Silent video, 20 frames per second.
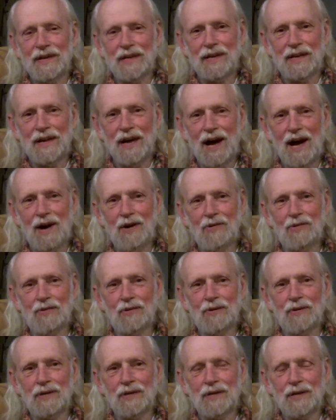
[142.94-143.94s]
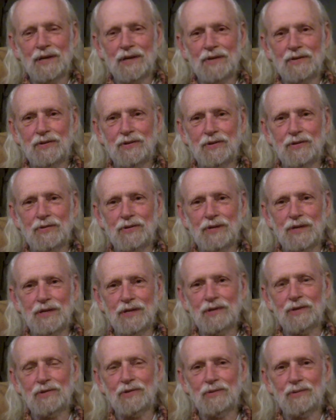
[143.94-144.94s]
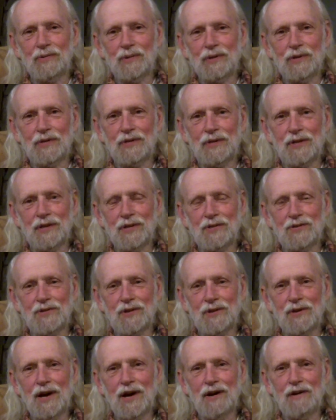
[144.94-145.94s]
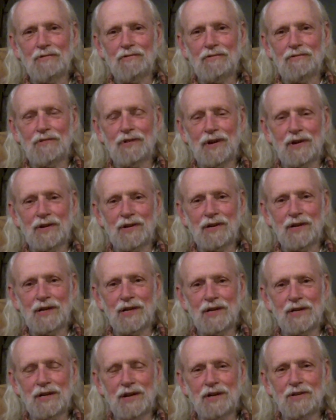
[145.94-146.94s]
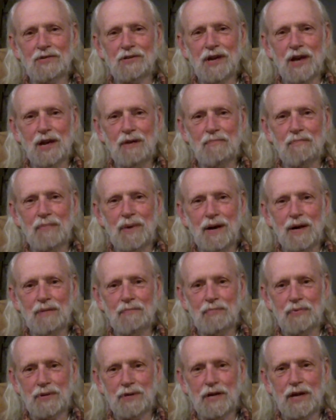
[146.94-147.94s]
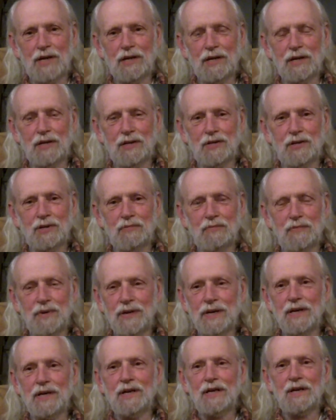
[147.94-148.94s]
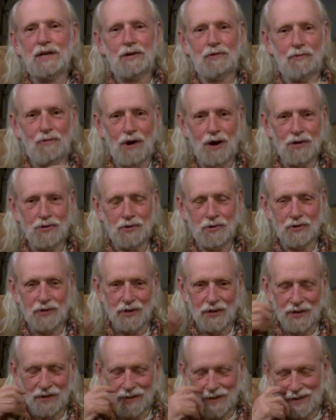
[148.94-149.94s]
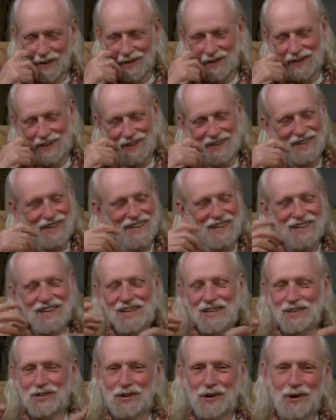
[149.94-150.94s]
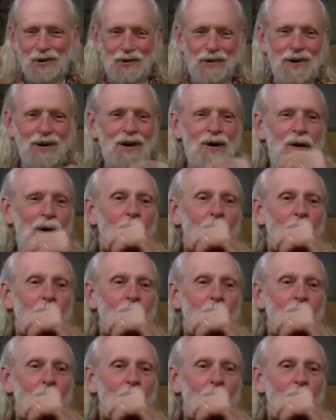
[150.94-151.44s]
in how to deal with his love. And he does that by pretending to be Rosalind. So